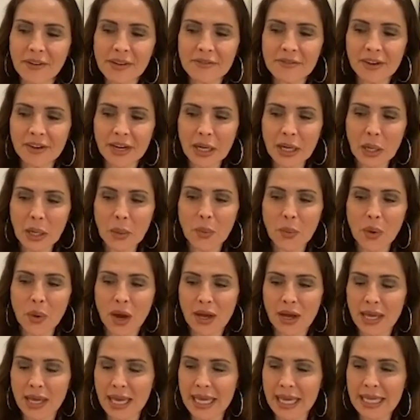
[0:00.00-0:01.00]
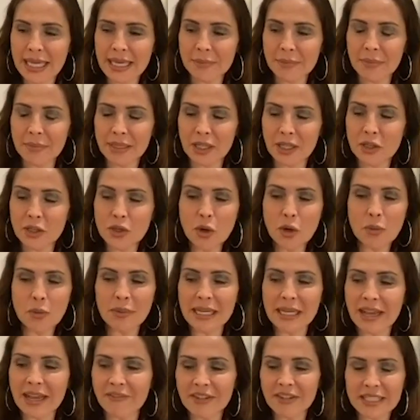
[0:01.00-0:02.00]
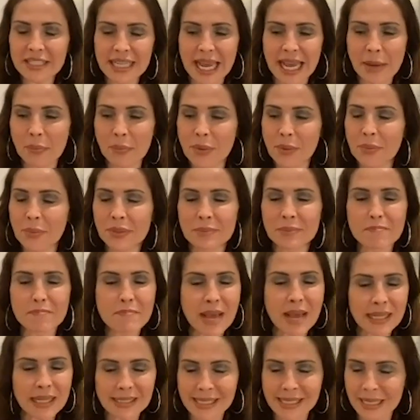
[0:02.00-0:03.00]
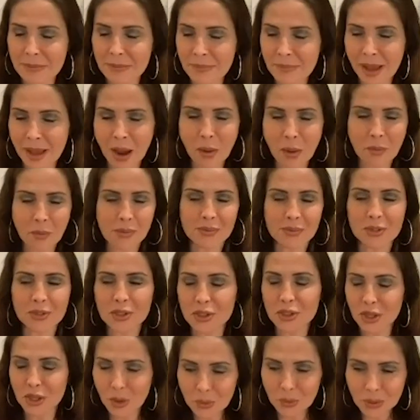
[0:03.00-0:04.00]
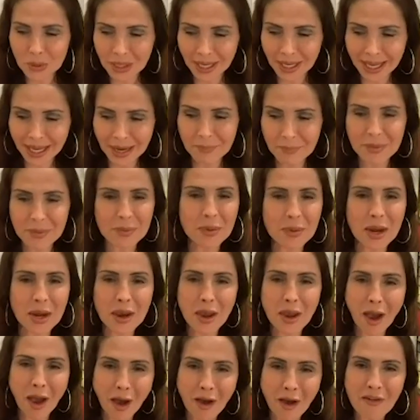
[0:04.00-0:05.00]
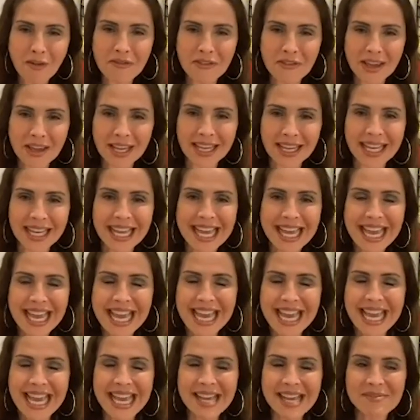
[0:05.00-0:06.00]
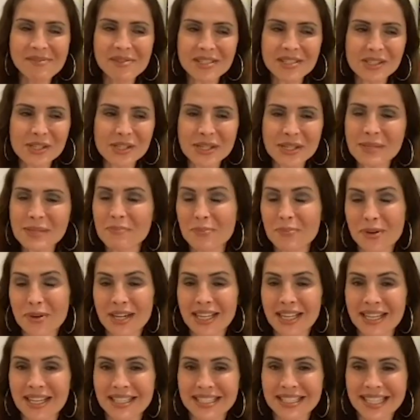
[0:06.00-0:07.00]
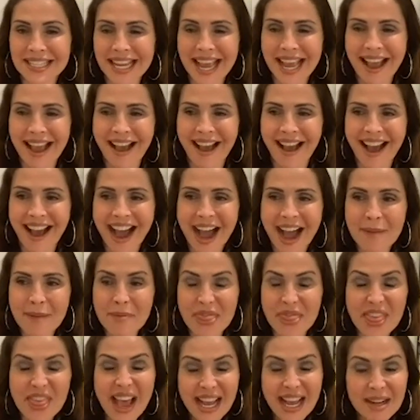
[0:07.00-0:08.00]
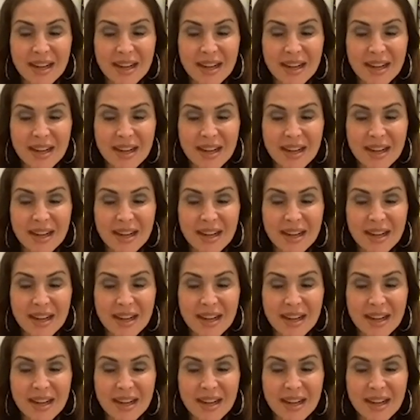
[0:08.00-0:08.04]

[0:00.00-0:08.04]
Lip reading: very quiet. Normally every day we were messing about, we were joking, we were laughing. It was just brilliant. That